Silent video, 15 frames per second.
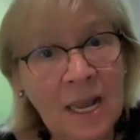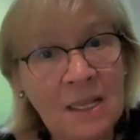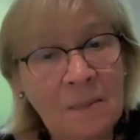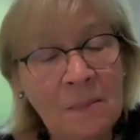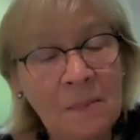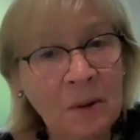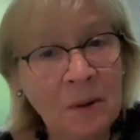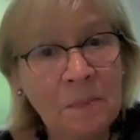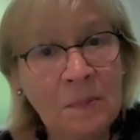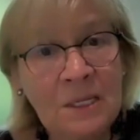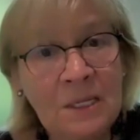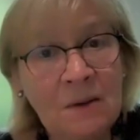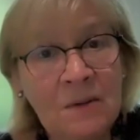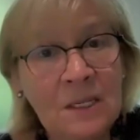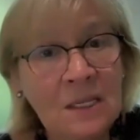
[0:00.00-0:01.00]
and the
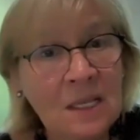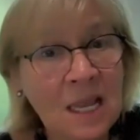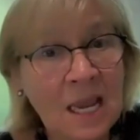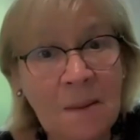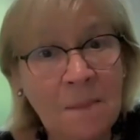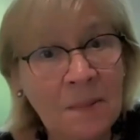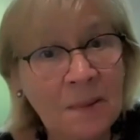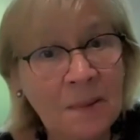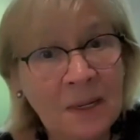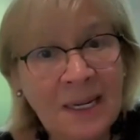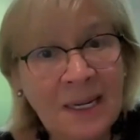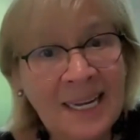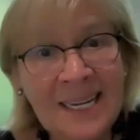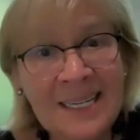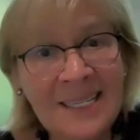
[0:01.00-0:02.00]
purpose of sleep
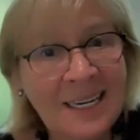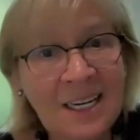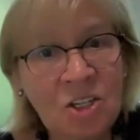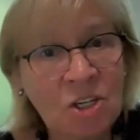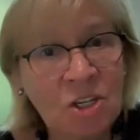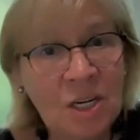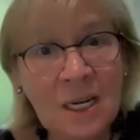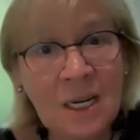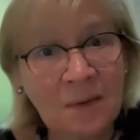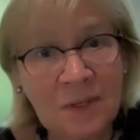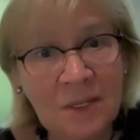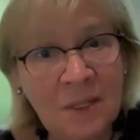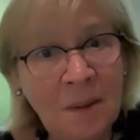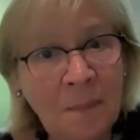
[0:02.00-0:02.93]
isn't achieved.